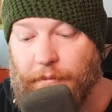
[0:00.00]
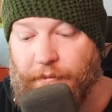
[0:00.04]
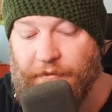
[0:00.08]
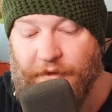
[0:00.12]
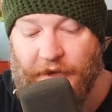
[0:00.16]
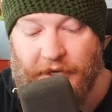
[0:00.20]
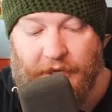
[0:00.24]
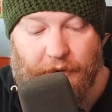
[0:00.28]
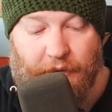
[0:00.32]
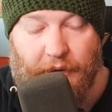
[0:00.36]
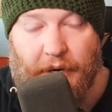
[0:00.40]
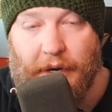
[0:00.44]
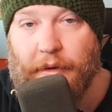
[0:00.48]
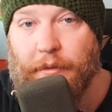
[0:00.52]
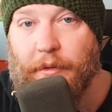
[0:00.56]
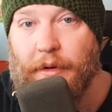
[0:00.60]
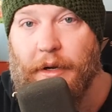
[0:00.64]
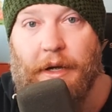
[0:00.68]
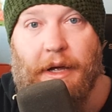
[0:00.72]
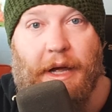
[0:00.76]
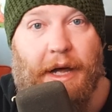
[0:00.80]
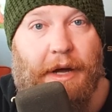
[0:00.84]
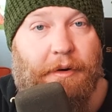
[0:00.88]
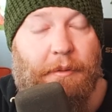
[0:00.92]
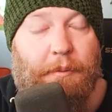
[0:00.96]
figure out
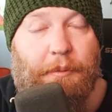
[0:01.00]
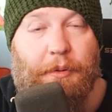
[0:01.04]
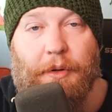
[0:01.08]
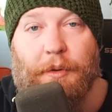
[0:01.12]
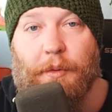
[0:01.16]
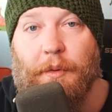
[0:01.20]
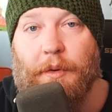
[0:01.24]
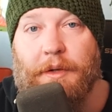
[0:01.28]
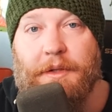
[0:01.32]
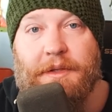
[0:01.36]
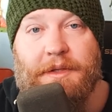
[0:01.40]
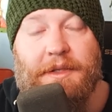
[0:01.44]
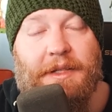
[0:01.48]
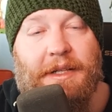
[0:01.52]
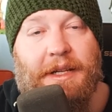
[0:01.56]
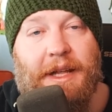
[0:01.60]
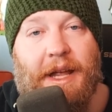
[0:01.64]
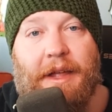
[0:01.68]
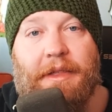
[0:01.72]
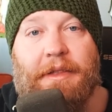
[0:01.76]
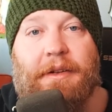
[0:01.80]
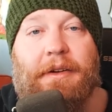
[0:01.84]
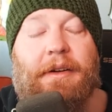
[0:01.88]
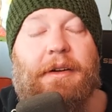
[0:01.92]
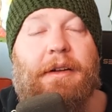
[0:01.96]
how to put words
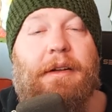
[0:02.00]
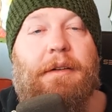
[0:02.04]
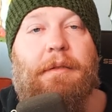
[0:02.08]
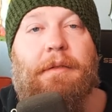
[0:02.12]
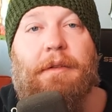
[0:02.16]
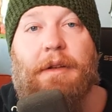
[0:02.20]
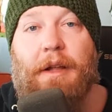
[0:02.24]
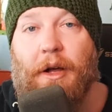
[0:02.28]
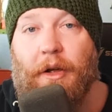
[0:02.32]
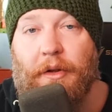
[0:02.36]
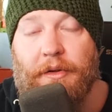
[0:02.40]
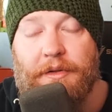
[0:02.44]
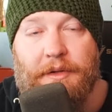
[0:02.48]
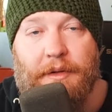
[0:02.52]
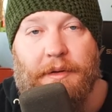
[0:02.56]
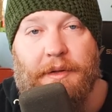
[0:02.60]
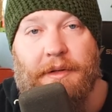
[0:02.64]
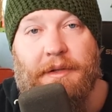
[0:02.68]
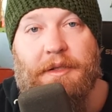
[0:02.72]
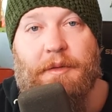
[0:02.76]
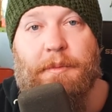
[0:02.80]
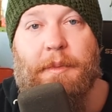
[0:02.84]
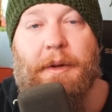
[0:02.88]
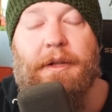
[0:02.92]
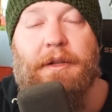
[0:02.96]
together, and also can
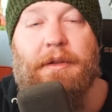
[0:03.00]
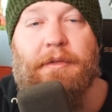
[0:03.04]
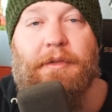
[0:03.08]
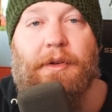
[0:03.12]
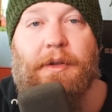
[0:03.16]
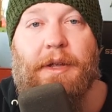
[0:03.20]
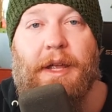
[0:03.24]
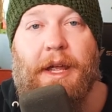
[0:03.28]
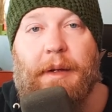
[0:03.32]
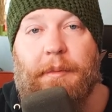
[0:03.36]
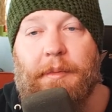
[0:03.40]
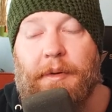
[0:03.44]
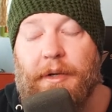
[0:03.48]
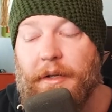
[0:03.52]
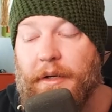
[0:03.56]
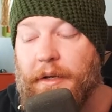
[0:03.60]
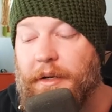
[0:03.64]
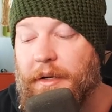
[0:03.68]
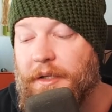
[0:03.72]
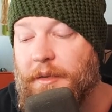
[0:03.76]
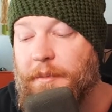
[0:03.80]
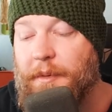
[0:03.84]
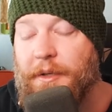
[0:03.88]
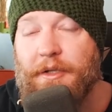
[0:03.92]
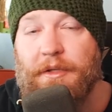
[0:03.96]
expand your
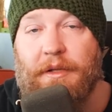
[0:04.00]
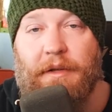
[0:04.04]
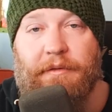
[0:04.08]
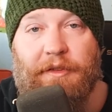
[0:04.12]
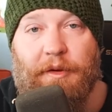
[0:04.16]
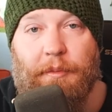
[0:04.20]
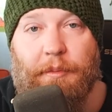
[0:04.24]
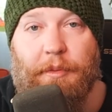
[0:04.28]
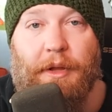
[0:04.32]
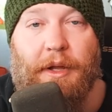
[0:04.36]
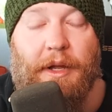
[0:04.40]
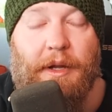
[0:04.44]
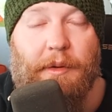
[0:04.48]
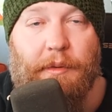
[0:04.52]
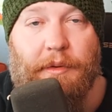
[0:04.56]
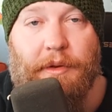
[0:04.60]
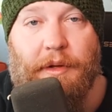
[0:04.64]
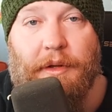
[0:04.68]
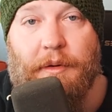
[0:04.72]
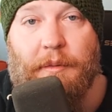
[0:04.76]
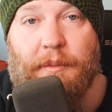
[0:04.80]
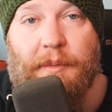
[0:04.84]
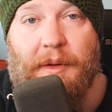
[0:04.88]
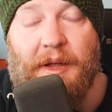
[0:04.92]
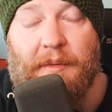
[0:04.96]
vocabulary, especially if you're playing with
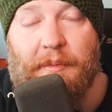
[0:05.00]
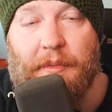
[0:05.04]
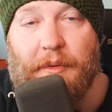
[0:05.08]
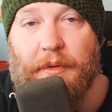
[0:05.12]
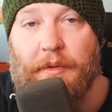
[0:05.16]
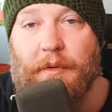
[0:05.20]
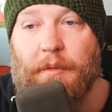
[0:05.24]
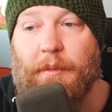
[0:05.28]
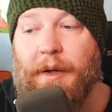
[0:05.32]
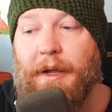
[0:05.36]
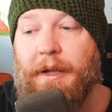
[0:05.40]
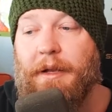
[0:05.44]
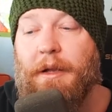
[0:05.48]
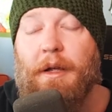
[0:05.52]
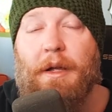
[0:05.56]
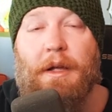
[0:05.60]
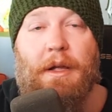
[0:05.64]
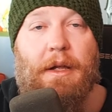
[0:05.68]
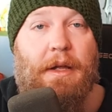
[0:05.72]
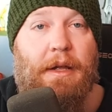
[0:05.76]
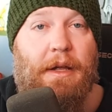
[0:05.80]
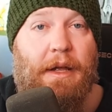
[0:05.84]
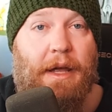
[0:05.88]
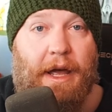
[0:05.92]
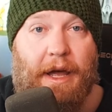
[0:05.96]
other people who might
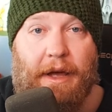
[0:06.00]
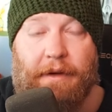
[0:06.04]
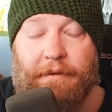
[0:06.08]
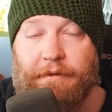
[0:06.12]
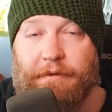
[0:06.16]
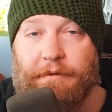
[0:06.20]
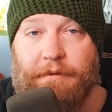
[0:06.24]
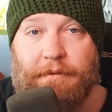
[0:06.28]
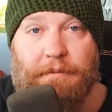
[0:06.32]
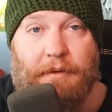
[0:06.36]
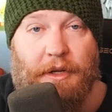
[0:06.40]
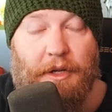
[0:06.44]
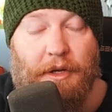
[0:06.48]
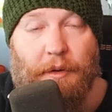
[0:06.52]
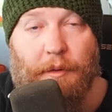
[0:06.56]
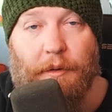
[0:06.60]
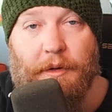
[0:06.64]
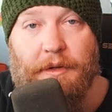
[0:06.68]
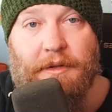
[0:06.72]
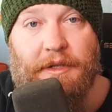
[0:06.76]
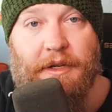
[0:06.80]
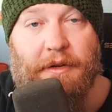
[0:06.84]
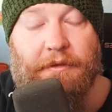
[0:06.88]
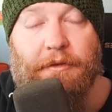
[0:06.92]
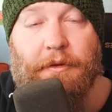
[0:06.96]
have, you know, a
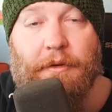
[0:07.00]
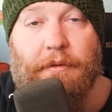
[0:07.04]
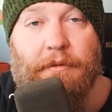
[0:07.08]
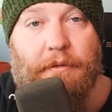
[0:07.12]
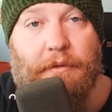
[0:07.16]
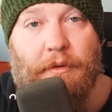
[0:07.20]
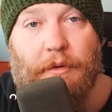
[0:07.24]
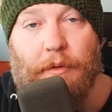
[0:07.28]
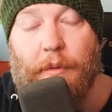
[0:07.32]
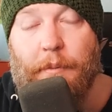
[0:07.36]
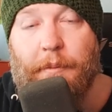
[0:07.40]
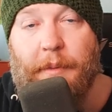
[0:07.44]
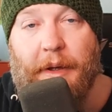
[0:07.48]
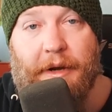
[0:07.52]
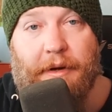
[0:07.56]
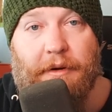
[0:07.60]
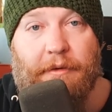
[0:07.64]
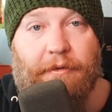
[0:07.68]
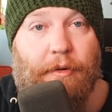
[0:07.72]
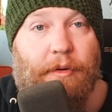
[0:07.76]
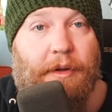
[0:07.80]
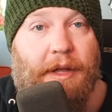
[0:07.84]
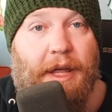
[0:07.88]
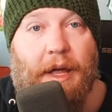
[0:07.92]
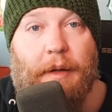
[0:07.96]
different or better
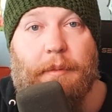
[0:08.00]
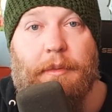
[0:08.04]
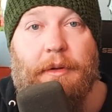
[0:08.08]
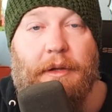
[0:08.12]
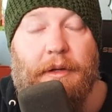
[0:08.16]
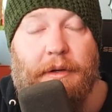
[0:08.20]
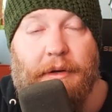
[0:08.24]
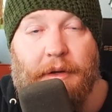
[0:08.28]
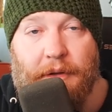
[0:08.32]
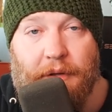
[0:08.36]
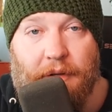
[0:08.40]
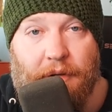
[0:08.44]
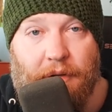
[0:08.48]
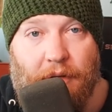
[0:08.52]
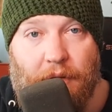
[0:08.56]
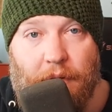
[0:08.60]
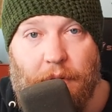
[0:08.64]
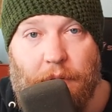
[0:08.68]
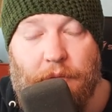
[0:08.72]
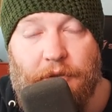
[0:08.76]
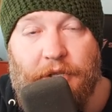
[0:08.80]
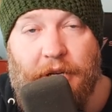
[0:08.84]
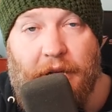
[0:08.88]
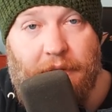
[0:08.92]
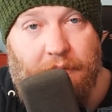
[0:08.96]
vocabulary than
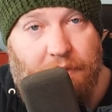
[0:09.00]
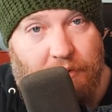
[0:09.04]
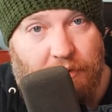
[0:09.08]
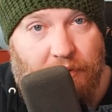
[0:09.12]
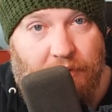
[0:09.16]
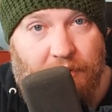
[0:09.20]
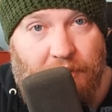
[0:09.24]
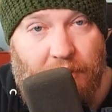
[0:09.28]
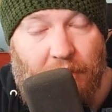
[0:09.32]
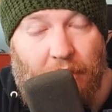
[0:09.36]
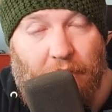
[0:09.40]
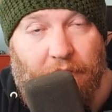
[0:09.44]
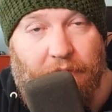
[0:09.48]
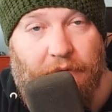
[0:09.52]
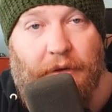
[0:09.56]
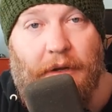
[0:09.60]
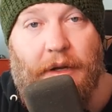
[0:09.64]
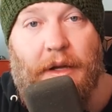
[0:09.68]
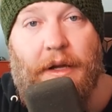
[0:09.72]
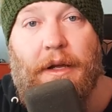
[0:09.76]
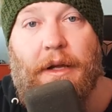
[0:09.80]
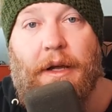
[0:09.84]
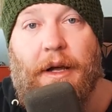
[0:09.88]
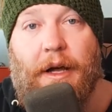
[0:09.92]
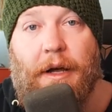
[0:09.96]
you. Challenge yourself.
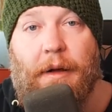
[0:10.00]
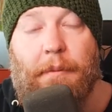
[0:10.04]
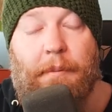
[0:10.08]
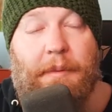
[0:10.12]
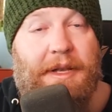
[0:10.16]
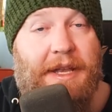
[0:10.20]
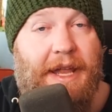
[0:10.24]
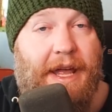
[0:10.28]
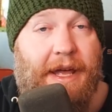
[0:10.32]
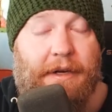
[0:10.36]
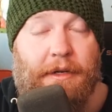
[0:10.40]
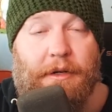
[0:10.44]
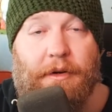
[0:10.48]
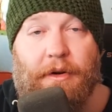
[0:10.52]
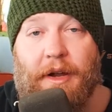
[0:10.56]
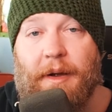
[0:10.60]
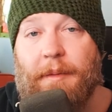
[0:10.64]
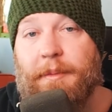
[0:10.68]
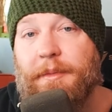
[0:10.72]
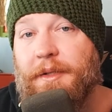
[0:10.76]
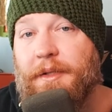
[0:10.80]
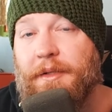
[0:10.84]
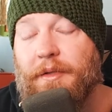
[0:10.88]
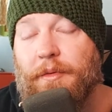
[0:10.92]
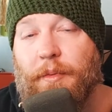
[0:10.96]

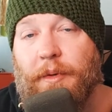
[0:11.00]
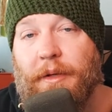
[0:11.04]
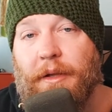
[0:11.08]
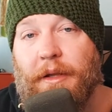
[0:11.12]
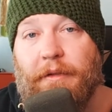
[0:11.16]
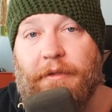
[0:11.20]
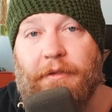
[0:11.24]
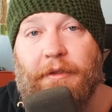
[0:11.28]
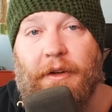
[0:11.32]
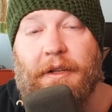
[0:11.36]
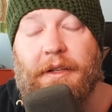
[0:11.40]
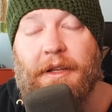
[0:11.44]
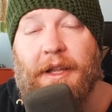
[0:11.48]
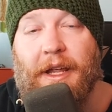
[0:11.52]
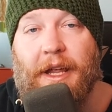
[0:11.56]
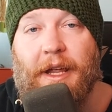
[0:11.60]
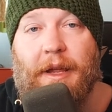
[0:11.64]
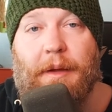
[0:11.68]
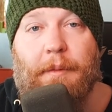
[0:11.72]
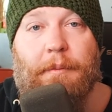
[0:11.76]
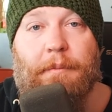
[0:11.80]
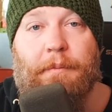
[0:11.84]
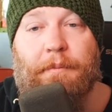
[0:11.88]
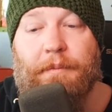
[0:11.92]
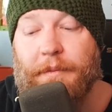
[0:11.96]
Bananagrams is a really fun
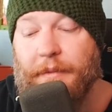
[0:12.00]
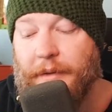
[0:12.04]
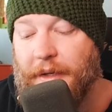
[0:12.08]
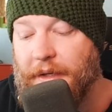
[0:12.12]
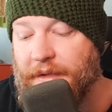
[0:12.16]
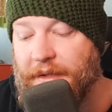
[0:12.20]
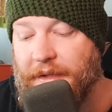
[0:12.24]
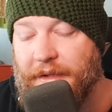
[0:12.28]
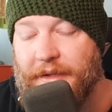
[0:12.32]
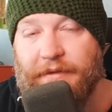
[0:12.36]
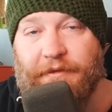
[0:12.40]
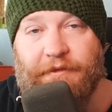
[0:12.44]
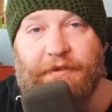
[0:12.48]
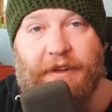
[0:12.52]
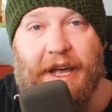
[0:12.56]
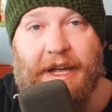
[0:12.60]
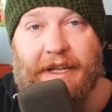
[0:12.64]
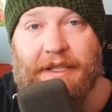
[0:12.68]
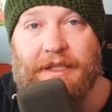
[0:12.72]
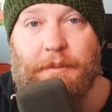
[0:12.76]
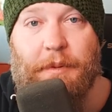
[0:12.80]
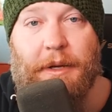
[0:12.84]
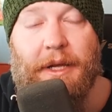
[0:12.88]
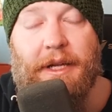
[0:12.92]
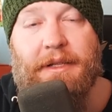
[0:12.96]
game because it's
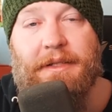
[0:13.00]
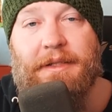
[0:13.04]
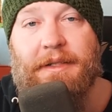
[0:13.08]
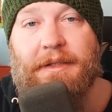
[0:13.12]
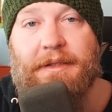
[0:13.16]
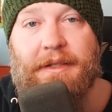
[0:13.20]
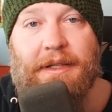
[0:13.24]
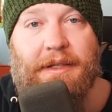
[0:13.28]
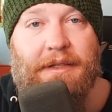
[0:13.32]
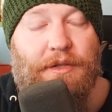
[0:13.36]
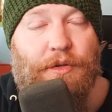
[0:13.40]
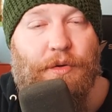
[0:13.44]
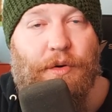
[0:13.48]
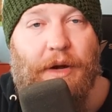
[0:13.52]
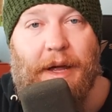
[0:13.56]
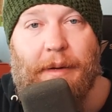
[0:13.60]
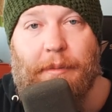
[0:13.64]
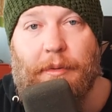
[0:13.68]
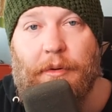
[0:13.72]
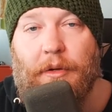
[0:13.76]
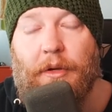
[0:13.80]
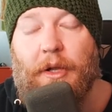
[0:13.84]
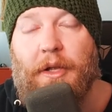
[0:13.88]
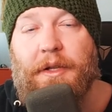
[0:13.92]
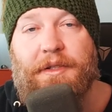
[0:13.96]
fast-paced. It's like
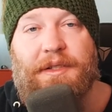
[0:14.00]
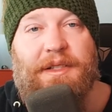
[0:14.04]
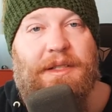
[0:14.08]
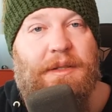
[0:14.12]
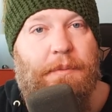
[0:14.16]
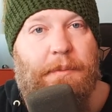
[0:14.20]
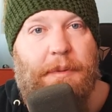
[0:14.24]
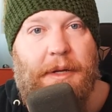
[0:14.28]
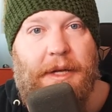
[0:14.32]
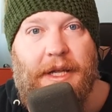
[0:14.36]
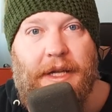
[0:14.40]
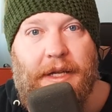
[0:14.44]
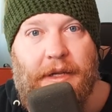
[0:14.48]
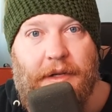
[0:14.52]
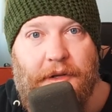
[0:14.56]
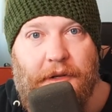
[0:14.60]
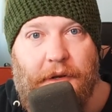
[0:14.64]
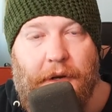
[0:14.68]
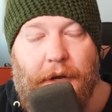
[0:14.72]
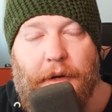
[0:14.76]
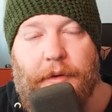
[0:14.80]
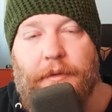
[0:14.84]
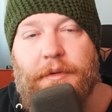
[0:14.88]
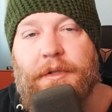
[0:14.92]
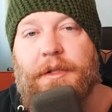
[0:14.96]
Scrabble on speed, you
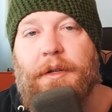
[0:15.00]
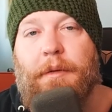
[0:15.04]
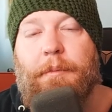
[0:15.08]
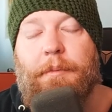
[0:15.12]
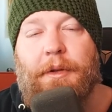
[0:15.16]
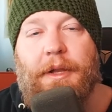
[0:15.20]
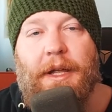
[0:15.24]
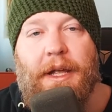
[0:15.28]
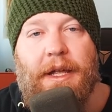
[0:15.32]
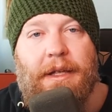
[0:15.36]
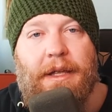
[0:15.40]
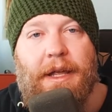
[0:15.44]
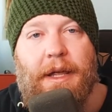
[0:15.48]
know? So play